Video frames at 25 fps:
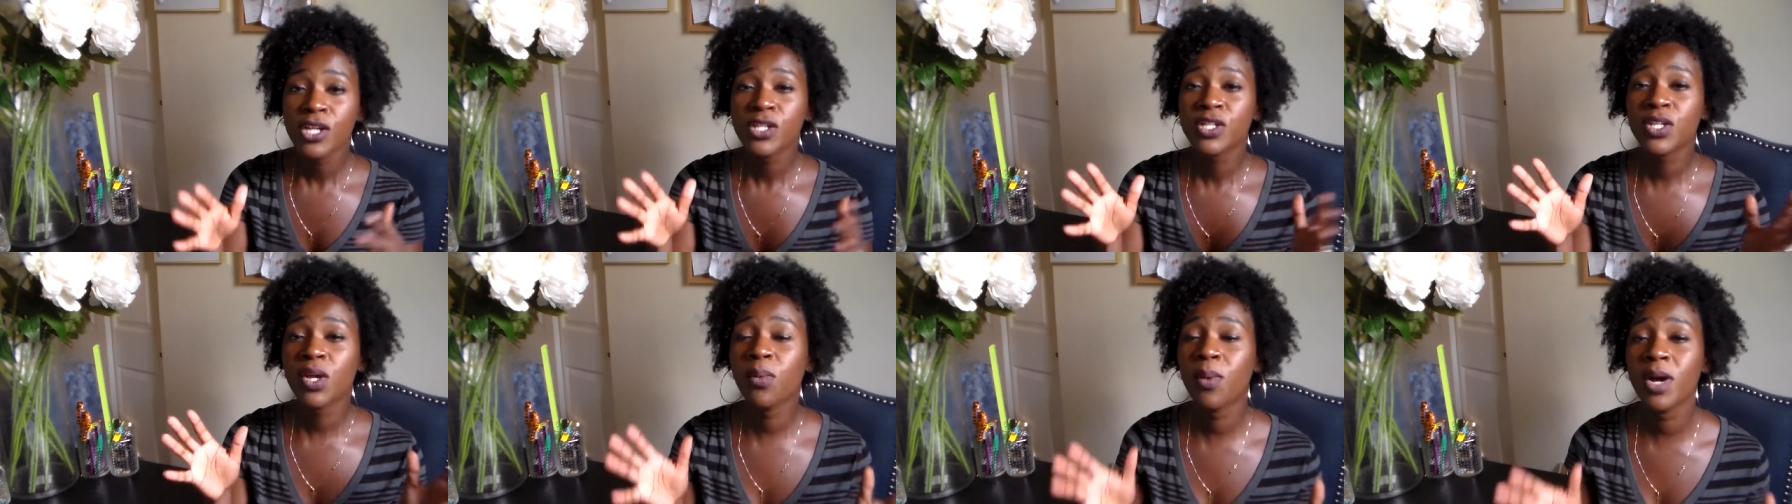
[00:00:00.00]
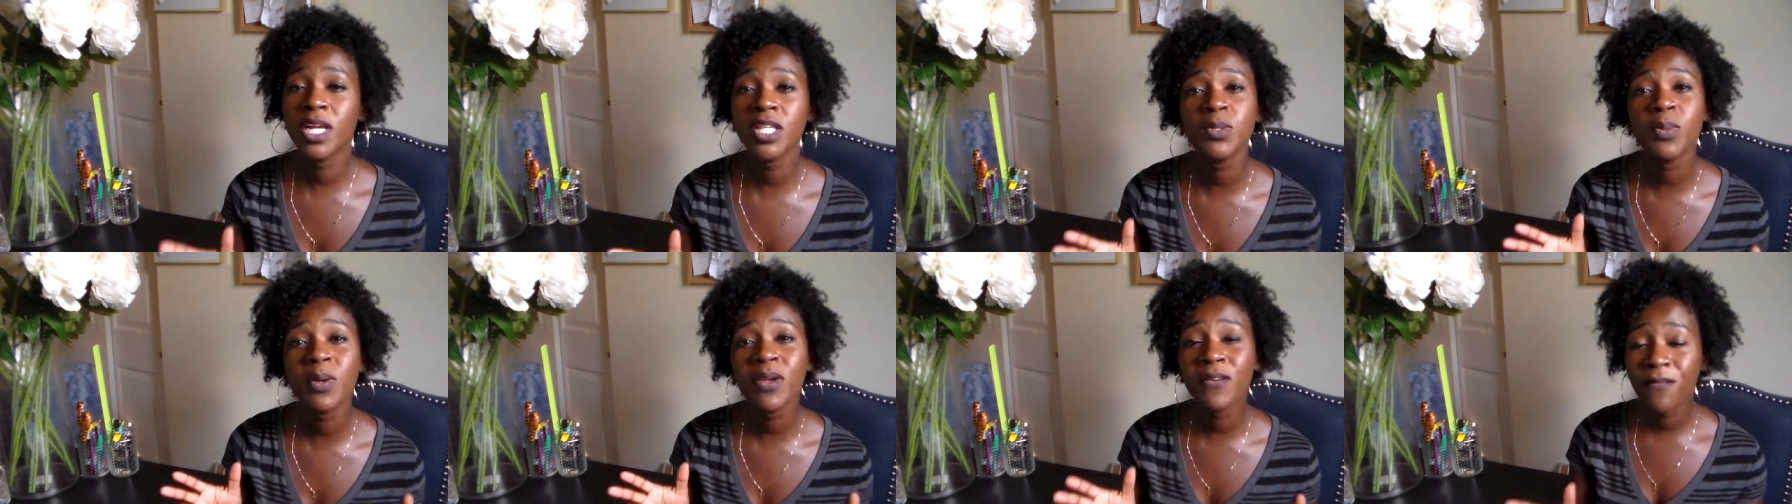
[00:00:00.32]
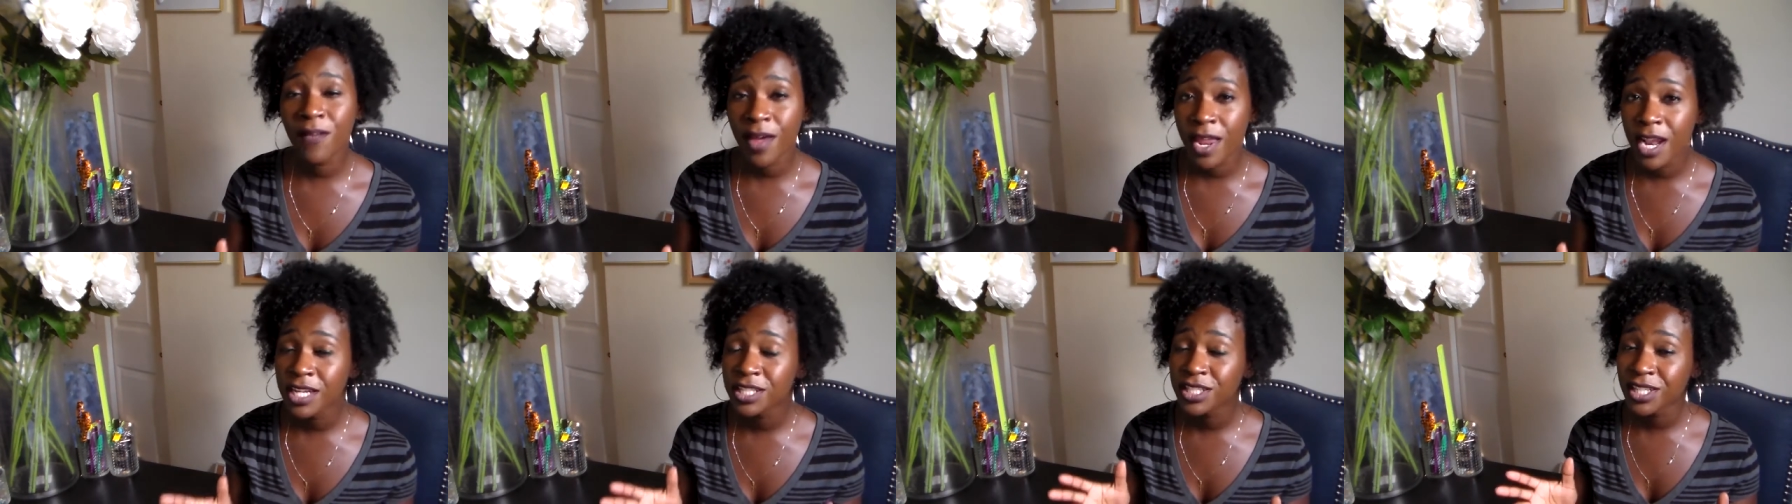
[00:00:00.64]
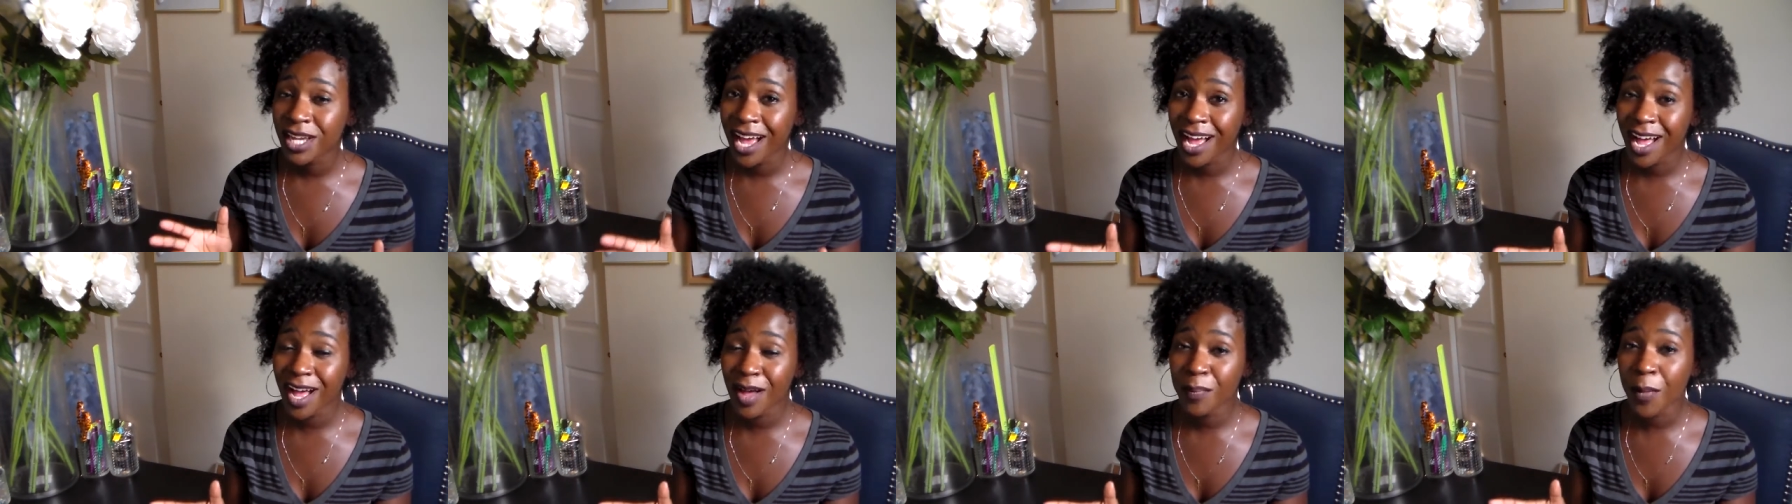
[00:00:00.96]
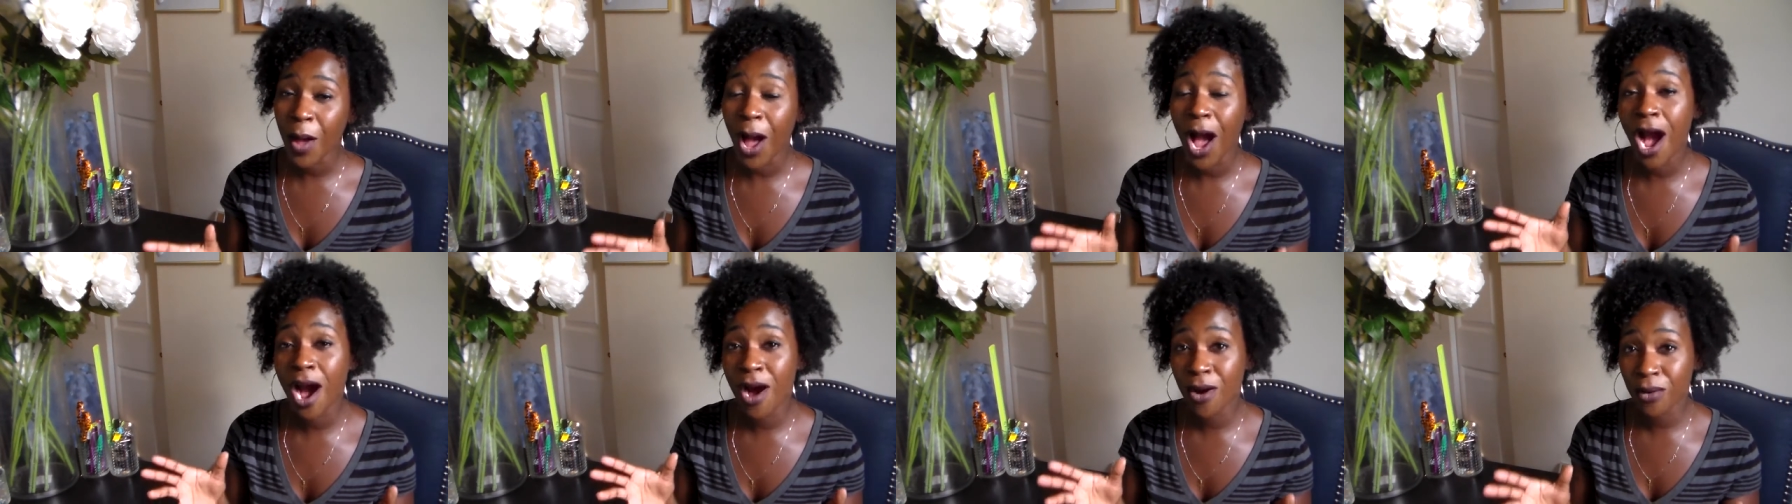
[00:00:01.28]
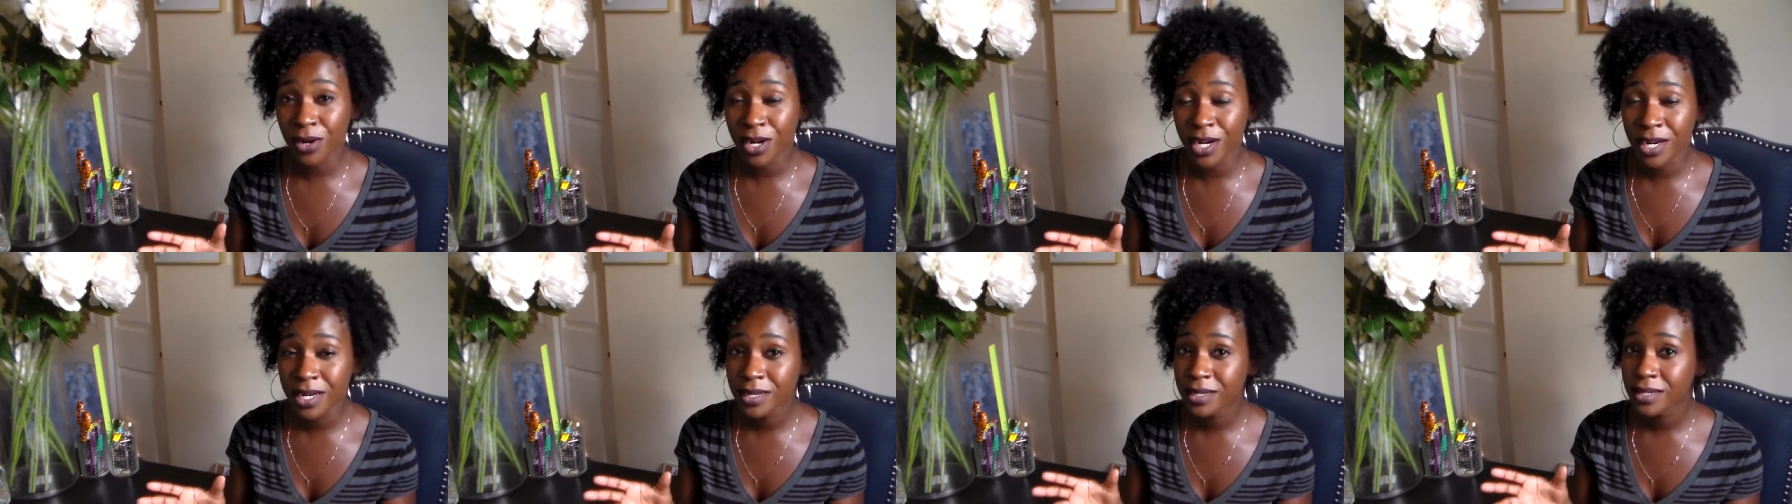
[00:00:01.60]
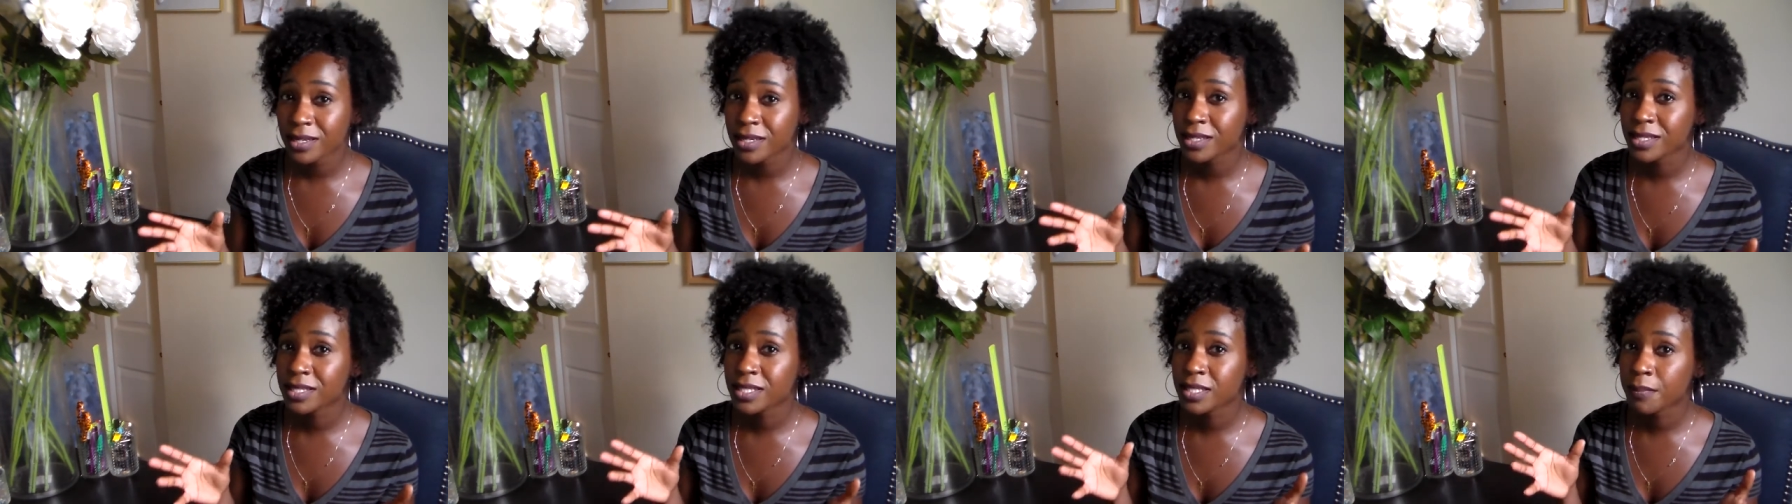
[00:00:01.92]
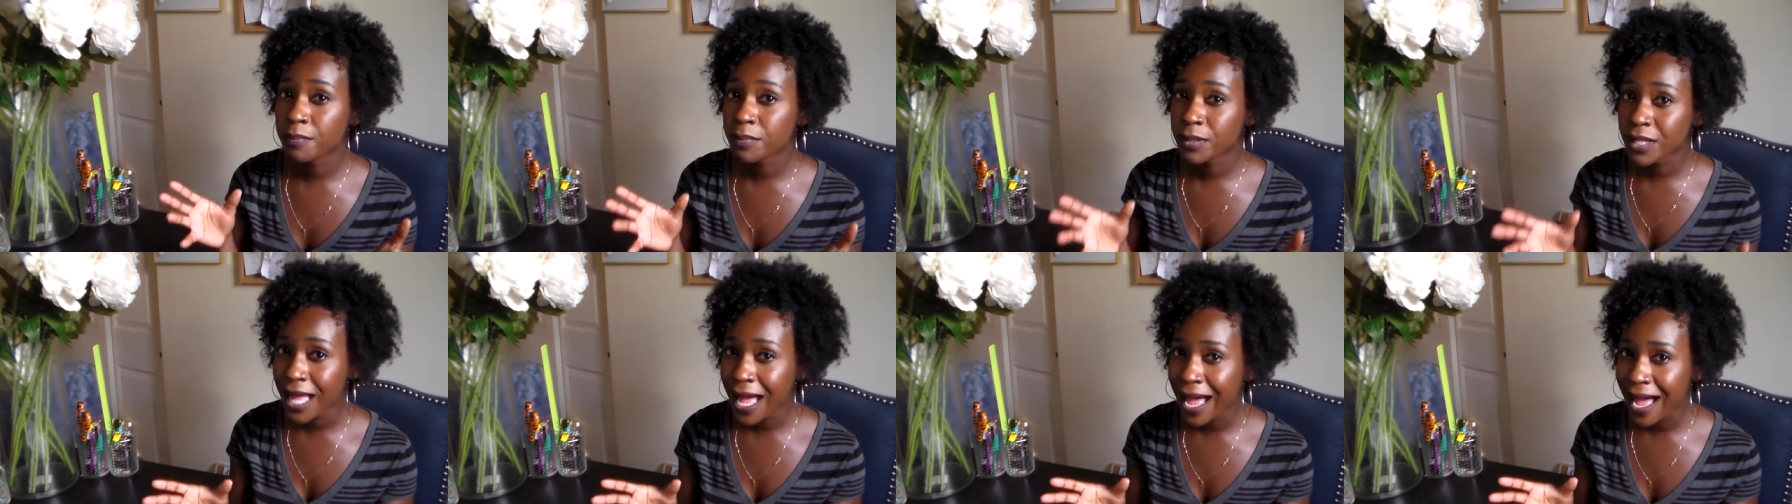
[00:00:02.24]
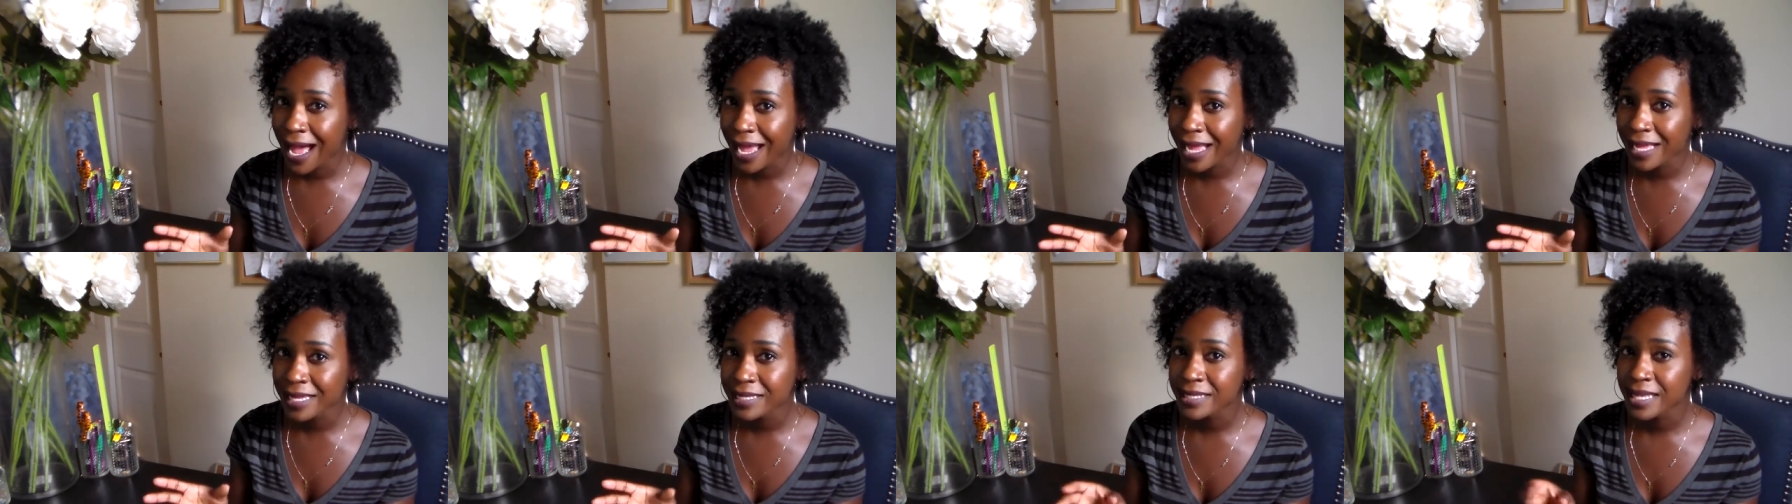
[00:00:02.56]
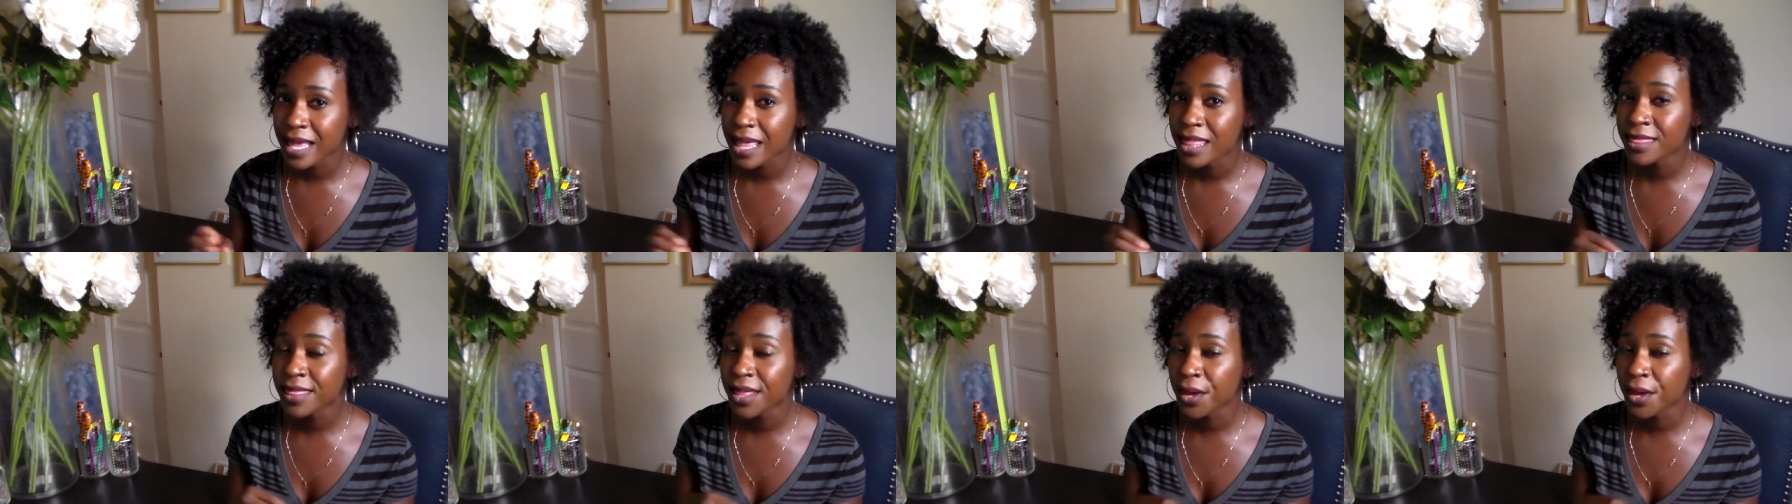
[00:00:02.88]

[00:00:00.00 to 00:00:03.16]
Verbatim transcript: So once we finish up our supplies,